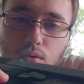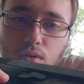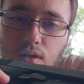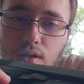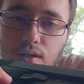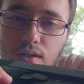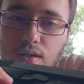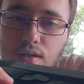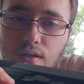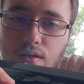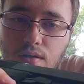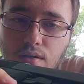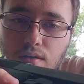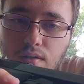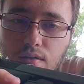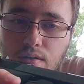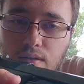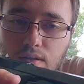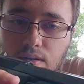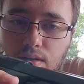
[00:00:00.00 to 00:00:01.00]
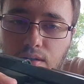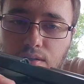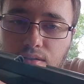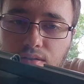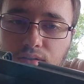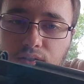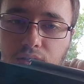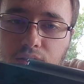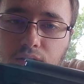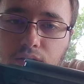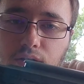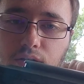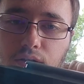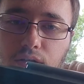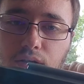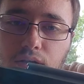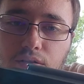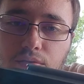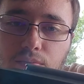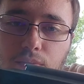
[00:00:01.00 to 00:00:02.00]
lot on the inside you
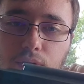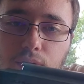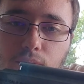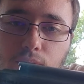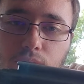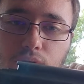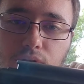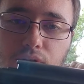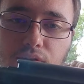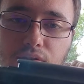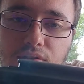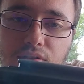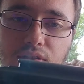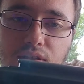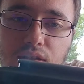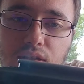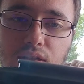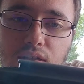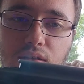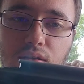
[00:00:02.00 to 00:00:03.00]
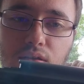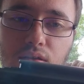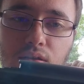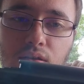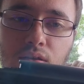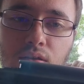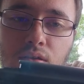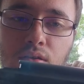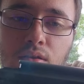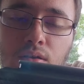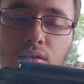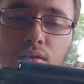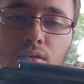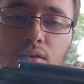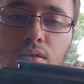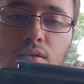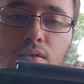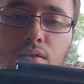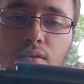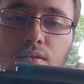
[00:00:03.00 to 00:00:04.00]
guys might want to see.
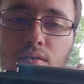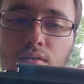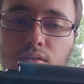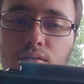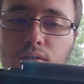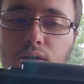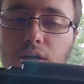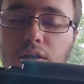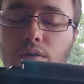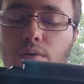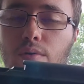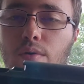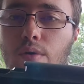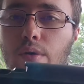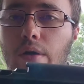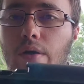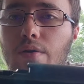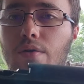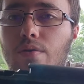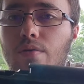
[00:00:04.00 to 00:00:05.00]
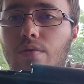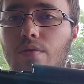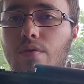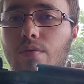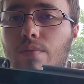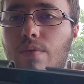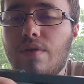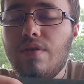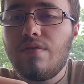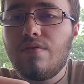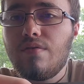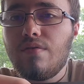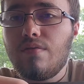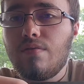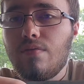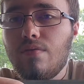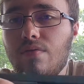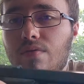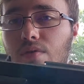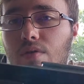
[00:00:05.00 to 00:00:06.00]
I don't know how YouTube is
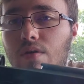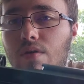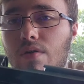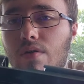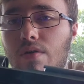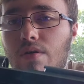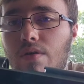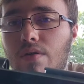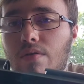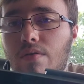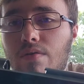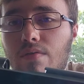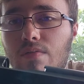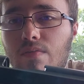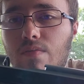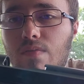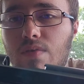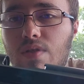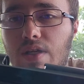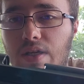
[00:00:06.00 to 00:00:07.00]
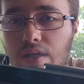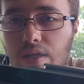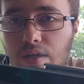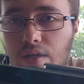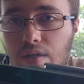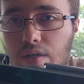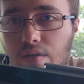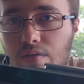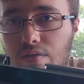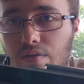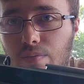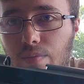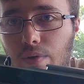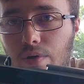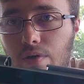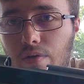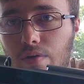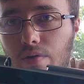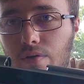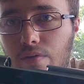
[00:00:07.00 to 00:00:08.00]
on taking guns
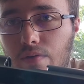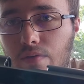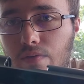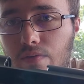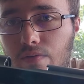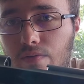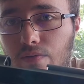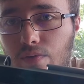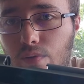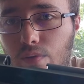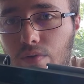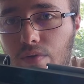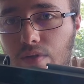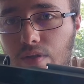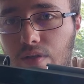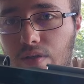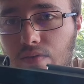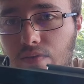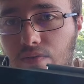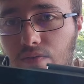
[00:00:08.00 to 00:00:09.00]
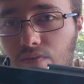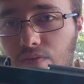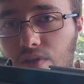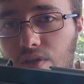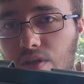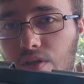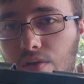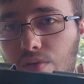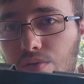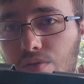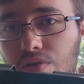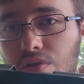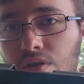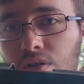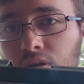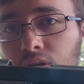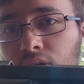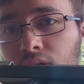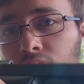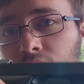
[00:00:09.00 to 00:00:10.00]
apart for the videos,
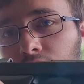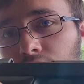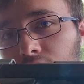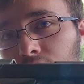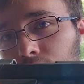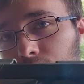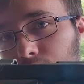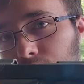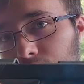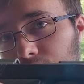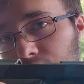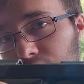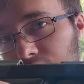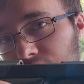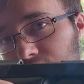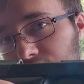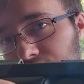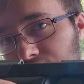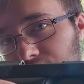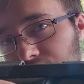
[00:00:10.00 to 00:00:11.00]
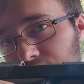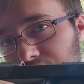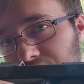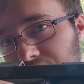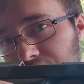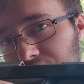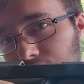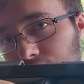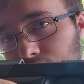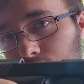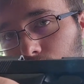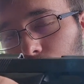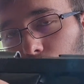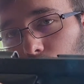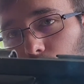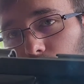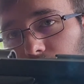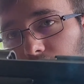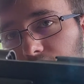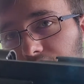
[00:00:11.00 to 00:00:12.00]
but just
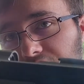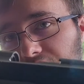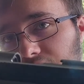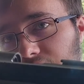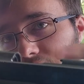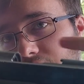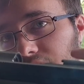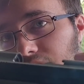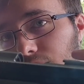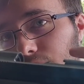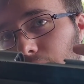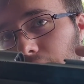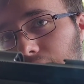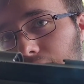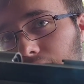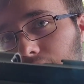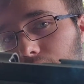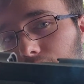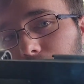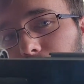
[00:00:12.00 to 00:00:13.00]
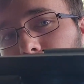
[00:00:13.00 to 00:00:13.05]
when the slide is back,